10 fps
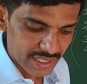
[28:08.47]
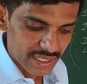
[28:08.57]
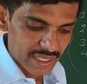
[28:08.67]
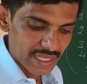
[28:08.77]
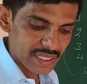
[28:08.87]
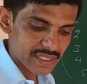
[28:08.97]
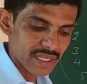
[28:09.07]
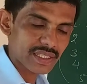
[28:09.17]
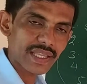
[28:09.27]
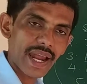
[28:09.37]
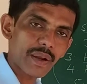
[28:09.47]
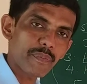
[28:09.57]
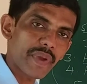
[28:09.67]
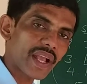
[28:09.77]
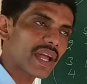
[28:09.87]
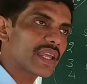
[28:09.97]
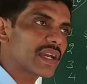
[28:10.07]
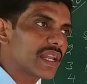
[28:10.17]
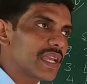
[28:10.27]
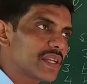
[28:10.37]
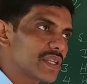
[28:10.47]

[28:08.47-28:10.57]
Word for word: is such that mechanically it is